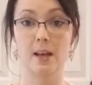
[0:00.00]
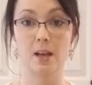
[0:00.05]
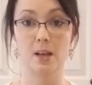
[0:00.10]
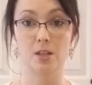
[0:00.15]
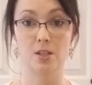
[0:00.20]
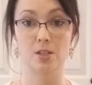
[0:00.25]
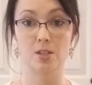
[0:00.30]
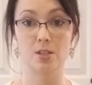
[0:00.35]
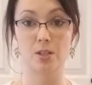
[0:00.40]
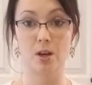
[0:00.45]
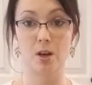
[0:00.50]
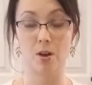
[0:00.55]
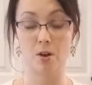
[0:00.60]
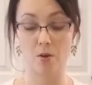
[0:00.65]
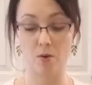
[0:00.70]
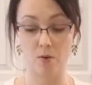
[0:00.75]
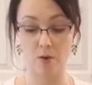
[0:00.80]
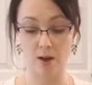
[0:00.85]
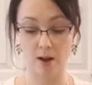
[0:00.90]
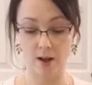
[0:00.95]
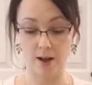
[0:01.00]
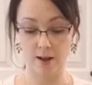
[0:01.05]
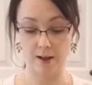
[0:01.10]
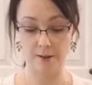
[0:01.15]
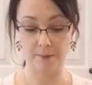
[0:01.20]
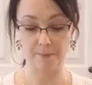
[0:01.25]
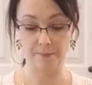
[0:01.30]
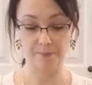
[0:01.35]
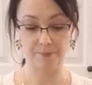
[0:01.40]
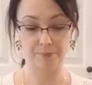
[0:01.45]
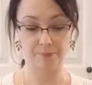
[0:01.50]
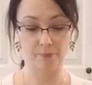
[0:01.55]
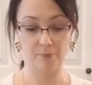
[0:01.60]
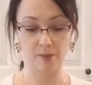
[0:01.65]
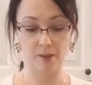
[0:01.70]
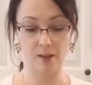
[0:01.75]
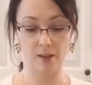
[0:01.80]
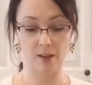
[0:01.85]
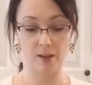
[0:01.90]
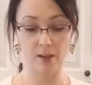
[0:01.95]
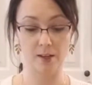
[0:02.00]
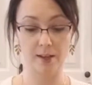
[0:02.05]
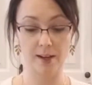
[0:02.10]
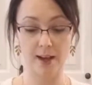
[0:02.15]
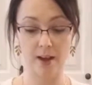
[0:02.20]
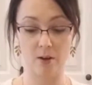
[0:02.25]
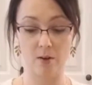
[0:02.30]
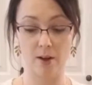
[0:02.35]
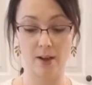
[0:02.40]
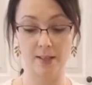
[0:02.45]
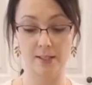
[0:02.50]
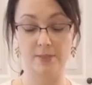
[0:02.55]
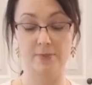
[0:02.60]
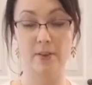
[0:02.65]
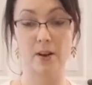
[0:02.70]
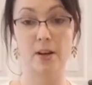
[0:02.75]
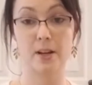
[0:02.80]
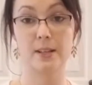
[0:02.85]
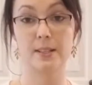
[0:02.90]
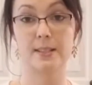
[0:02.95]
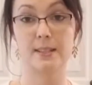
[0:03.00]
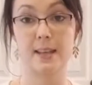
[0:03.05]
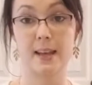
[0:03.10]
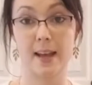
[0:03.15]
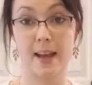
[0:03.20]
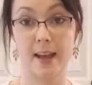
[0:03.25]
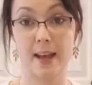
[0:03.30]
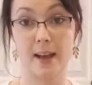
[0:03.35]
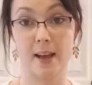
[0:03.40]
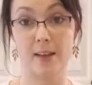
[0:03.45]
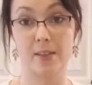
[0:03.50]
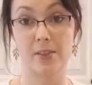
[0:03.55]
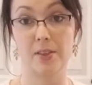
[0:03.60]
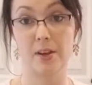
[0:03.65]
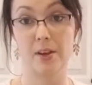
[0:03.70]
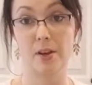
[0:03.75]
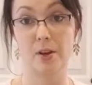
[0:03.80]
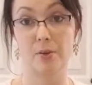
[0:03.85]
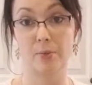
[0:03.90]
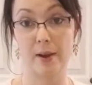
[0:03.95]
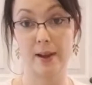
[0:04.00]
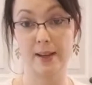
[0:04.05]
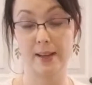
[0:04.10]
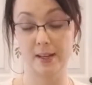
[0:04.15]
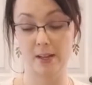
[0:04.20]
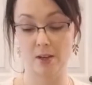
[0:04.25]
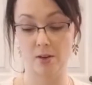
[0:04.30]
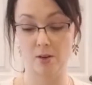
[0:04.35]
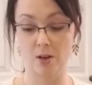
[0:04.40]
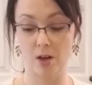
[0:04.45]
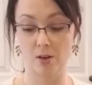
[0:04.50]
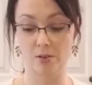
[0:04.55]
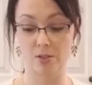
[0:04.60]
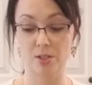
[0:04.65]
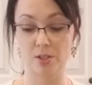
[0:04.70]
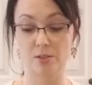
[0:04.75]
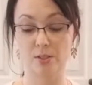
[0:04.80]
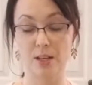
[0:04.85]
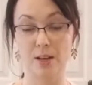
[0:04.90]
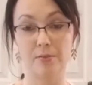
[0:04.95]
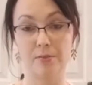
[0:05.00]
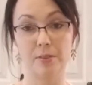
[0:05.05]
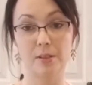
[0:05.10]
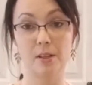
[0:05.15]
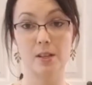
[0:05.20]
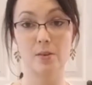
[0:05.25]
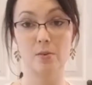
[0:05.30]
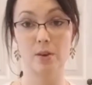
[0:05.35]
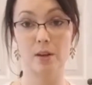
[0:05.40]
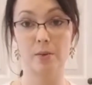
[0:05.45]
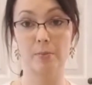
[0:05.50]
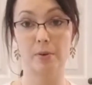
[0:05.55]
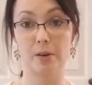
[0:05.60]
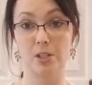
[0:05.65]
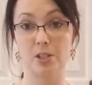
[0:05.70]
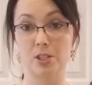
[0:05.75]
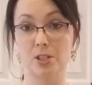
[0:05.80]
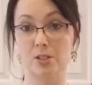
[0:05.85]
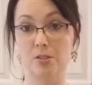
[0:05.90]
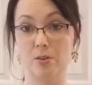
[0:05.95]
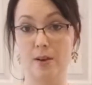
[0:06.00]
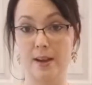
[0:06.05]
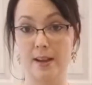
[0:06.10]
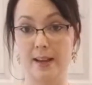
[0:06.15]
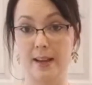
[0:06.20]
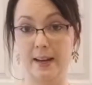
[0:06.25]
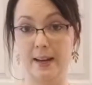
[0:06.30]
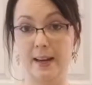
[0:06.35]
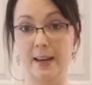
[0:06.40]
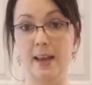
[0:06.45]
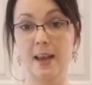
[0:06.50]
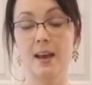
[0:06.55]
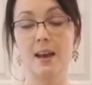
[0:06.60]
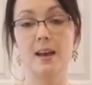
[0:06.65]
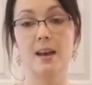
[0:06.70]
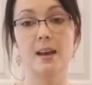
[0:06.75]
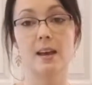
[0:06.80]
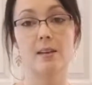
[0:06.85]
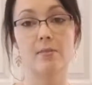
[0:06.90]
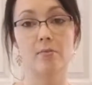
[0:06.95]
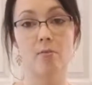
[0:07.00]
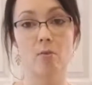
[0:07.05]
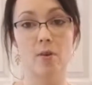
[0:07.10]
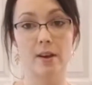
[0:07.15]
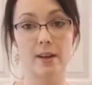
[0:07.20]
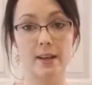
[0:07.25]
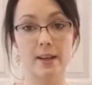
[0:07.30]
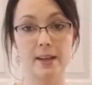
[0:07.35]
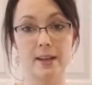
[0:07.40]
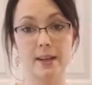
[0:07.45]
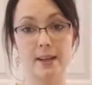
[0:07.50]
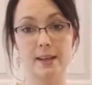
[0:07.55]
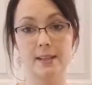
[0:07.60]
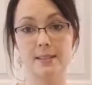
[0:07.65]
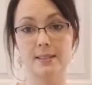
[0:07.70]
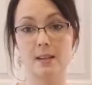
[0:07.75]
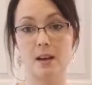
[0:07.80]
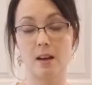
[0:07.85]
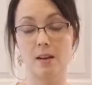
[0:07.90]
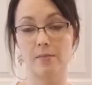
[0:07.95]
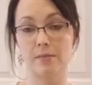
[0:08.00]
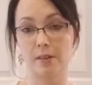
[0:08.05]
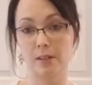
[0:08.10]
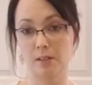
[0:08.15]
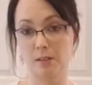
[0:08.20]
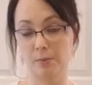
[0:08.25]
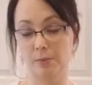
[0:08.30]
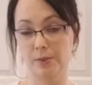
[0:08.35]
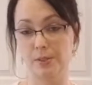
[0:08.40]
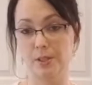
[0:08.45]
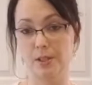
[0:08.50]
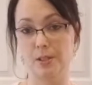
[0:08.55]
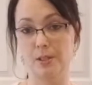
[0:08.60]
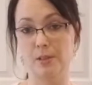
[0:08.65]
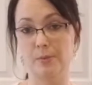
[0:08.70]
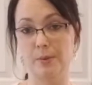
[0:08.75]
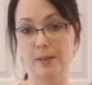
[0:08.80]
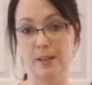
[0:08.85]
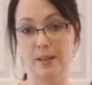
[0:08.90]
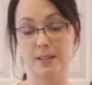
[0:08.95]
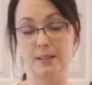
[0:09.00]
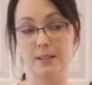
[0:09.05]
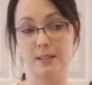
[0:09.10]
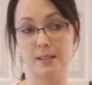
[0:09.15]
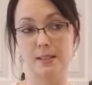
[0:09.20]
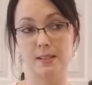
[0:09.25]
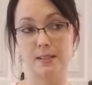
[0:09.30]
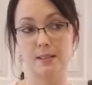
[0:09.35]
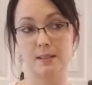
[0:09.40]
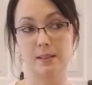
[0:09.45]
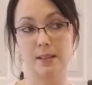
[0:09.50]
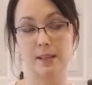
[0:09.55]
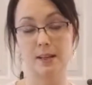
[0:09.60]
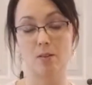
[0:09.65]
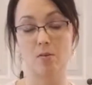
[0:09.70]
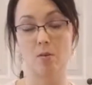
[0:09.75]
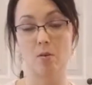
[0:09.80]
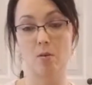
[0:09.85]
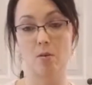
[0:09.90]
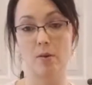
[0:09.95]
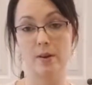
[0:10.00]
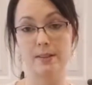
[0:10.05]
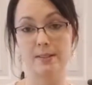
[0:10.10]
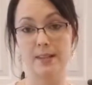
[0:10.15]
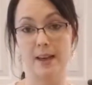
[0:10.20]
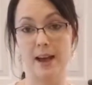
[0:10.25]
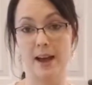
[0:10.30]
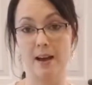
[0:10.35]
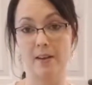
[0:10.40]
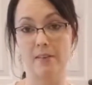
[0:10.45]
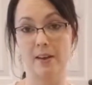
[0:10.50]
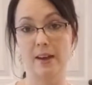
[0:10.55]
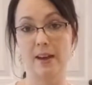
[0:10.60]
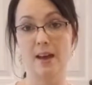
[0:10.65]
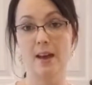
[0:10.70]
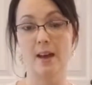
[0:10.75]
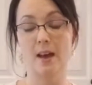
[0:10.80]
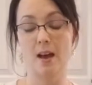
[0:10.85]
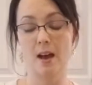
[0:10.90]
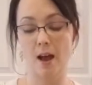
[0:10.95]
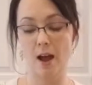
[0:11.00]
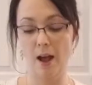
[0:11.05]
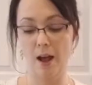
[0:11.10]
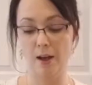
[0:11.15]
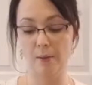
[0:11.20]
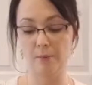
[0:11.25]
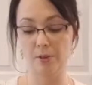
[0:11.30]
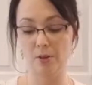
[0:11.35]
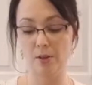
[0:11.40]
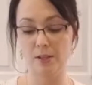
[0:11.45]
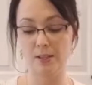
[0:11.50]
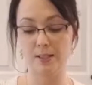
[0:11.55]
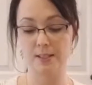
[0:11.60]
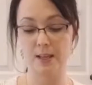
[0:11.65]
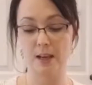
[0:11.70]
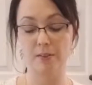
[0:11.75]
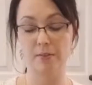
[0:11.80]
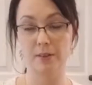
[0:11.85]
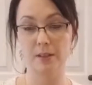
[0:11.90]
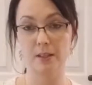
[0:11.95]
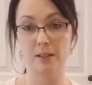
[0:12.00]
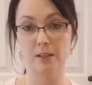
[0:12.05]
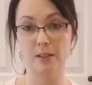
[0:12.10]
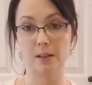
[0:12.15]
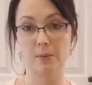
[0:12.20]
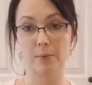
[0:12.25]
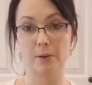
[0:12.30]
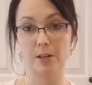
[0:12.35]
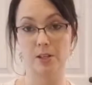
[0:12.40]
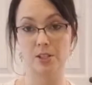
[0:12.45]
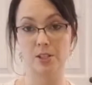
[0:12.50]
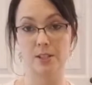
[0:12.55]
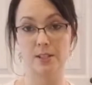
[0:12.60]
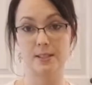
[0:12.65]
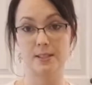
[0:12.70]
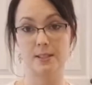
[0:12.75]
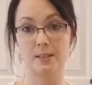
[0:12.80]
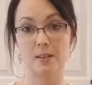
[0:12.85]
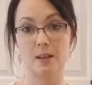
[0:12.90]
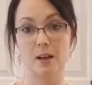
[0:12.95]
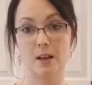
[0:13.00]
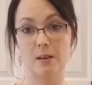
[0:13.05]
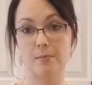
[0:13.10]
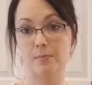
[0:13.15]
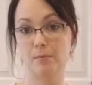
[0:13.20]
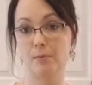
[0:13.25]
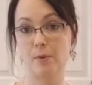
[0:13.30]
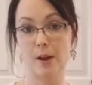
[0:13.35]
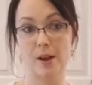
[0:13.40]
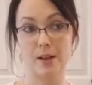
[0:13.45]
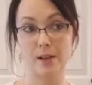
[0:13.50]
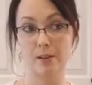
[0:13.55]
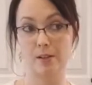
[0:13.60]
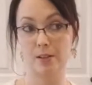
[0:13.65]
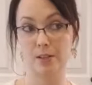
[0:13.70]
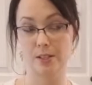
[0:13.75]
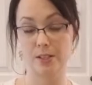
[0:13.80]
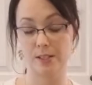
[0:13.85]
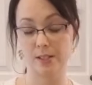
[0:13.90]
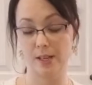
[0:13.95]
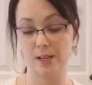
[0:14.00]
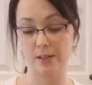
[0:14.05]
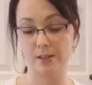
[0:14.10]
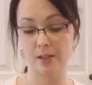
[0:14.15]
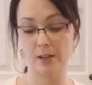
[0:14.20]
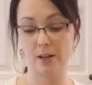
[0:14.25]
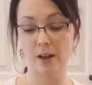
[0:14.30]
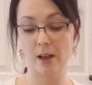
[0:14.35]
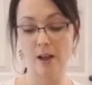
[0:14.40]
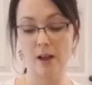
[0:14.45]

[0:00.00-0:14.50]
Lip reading: So now, as far as the oregano goes, you definitely want to purchase organic. If organic is not available to you, because they don't always have it, you can definitely purchase regular standard.